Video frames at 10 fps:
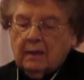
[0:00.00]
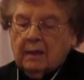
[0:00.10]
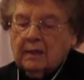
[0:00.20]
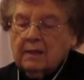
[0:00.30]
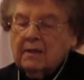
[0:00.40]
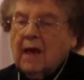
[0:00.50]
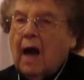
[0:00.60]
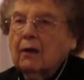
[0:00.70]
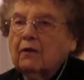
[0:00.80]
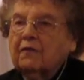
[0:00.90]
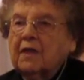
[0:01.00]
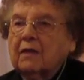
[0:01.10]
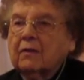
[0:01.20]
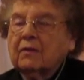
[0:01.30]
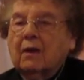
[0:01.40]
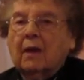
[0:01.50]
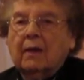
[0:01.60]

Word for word: Look at the soccer fields.